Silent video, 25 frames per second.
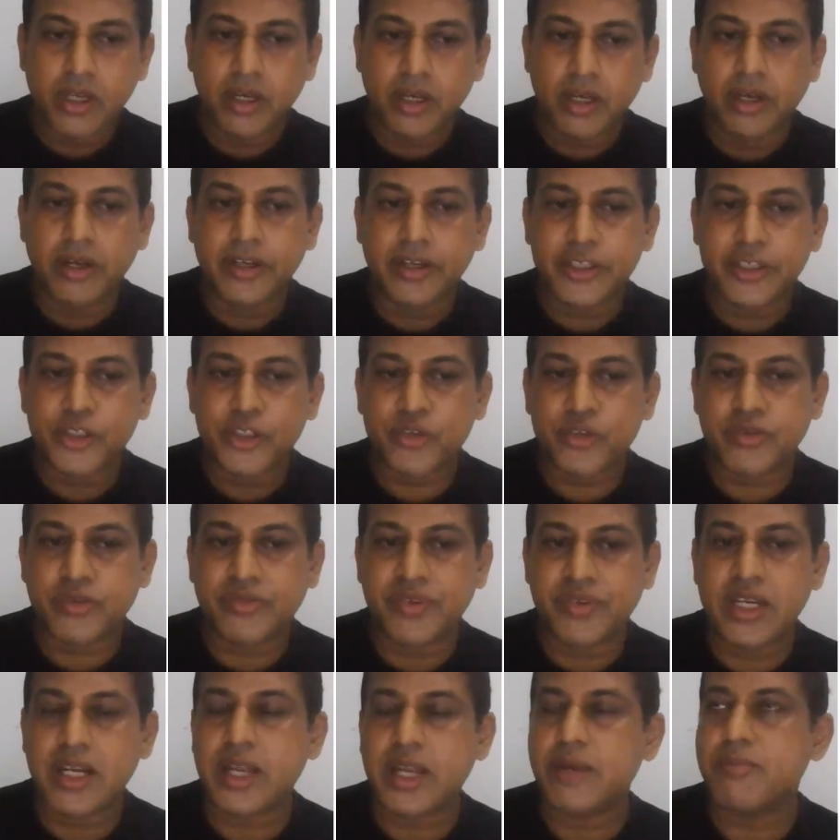
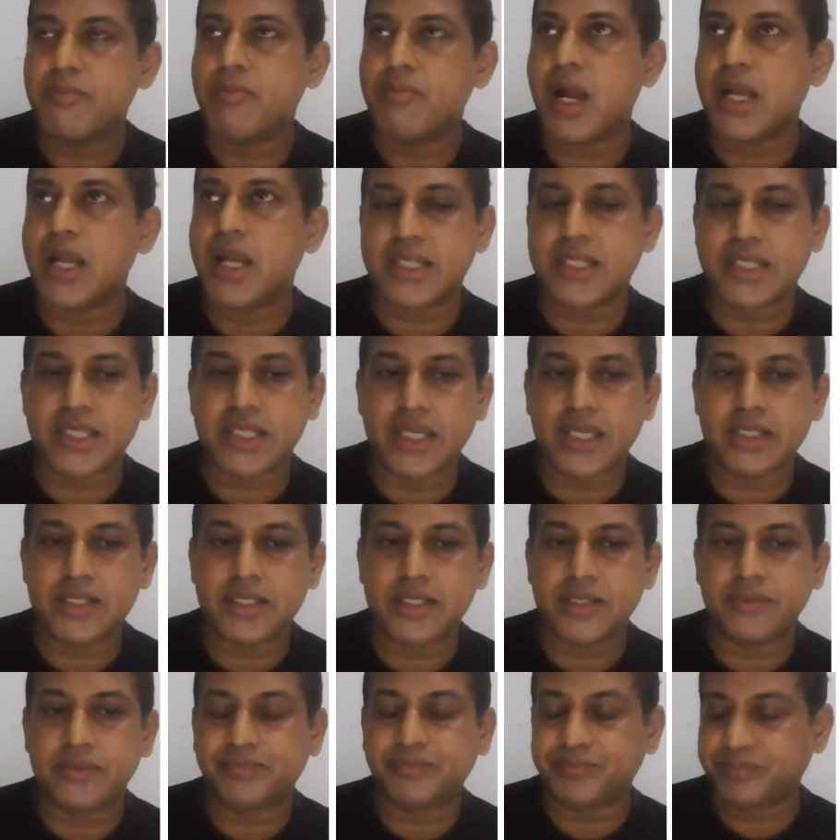neutrophil, and mast
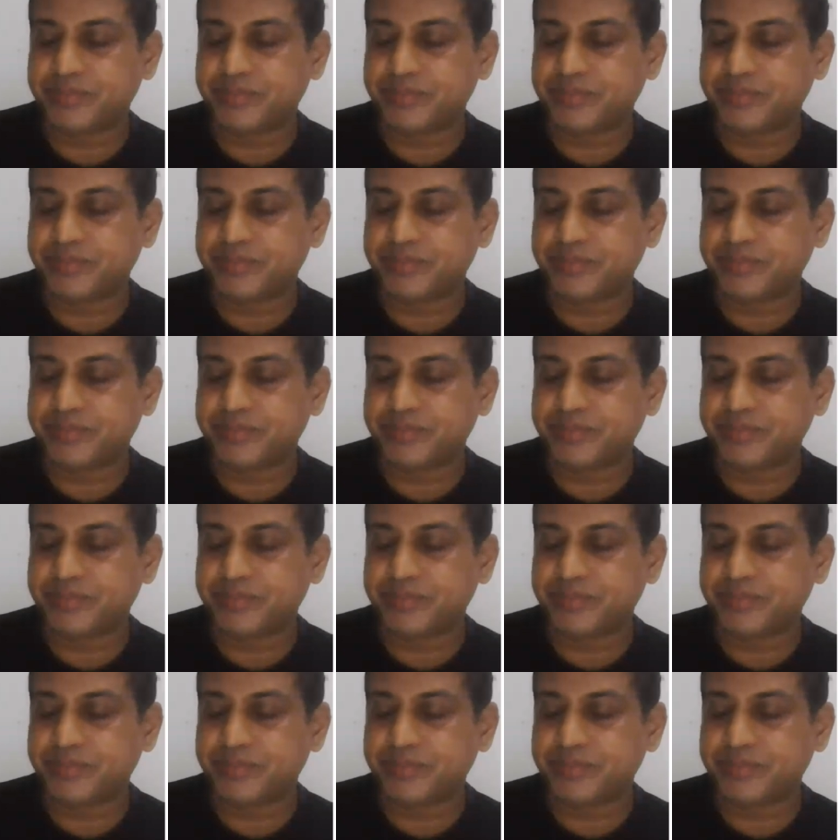cells.